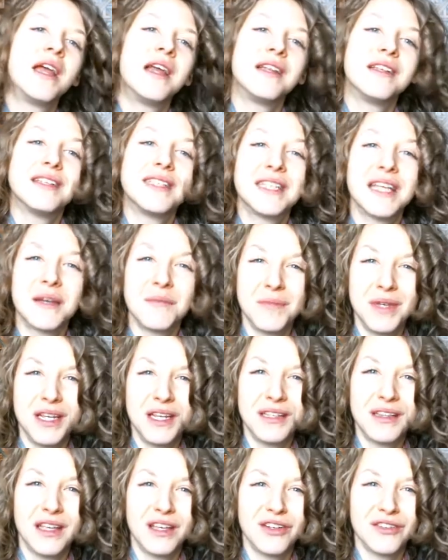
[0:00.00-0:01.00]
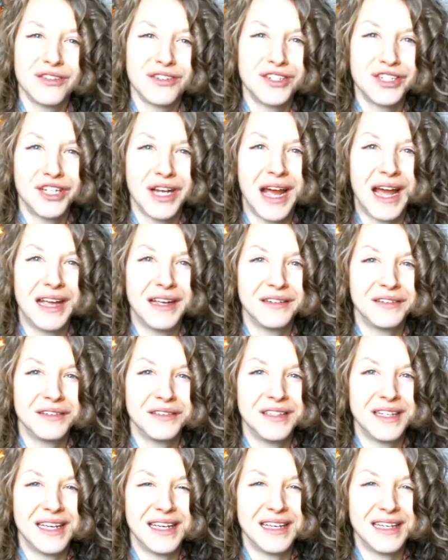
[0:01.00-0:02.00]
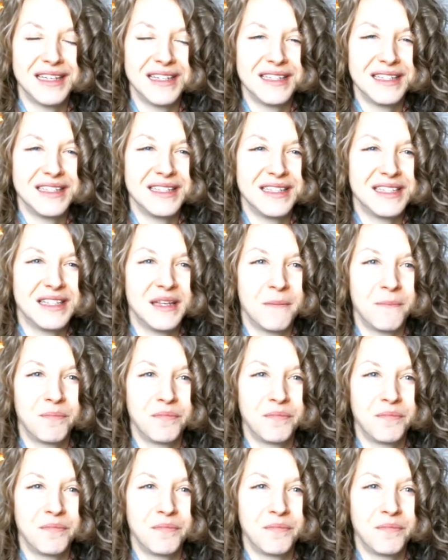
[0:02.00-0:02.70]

Does that mean that your child is